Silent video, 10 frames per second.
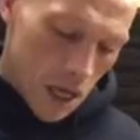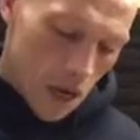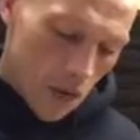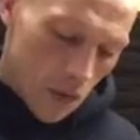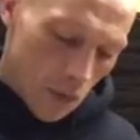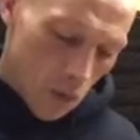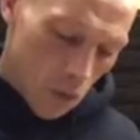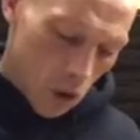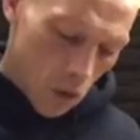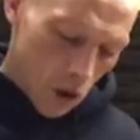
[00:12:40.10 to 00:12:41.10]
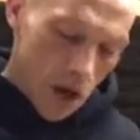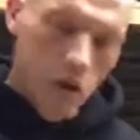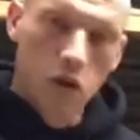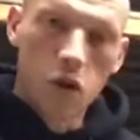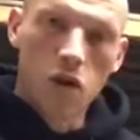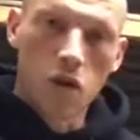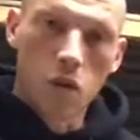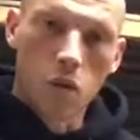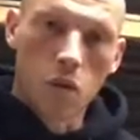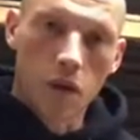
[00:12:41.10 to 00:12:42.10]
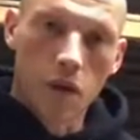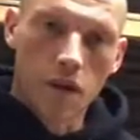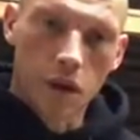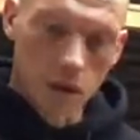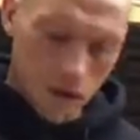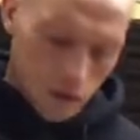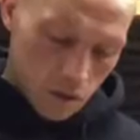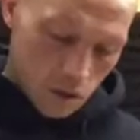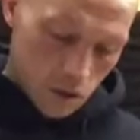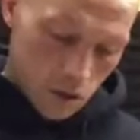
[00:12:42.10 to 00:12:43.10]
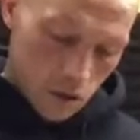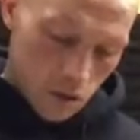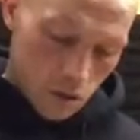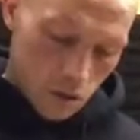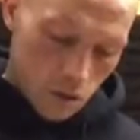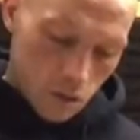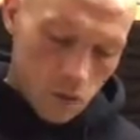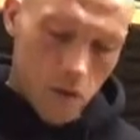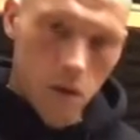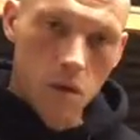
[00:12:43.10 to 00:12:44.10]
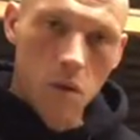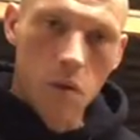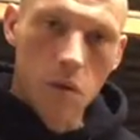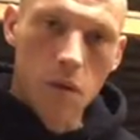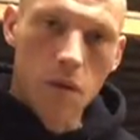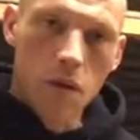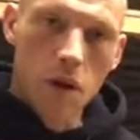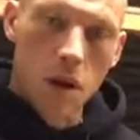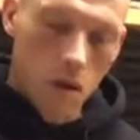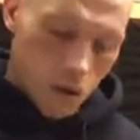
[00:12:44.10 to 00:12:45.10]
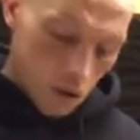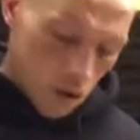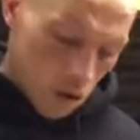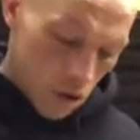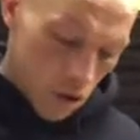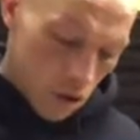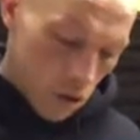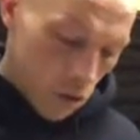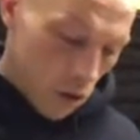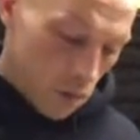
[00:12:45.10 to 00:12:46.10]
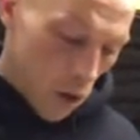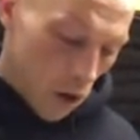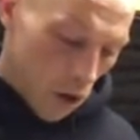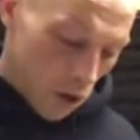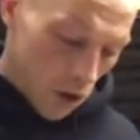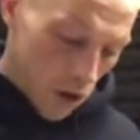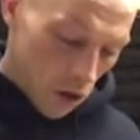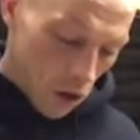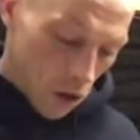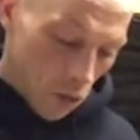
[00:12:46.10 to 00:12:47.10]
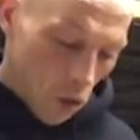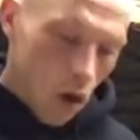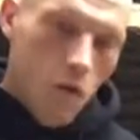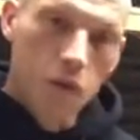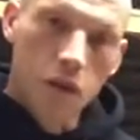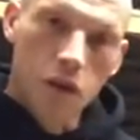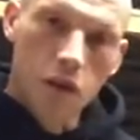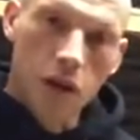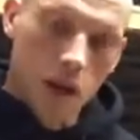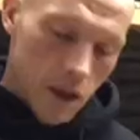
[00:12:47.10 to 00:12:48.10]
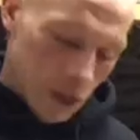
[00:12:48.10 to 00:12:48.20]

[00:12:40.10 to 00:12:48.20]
and then I wasn't allowed to use it on the water that I fish. I thought, what am I meant to do now? So we used mono, and then I got a lot more confidence in it.